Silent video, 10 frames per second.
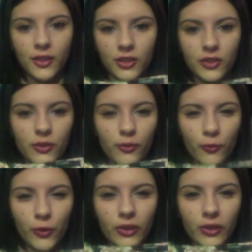It's just a
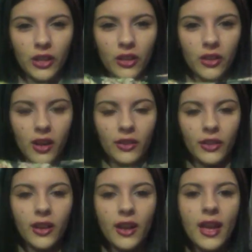really good
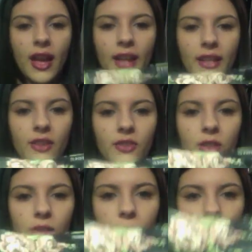color. And here's a
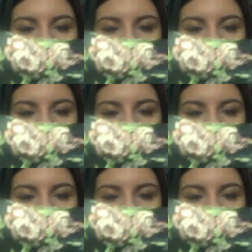closer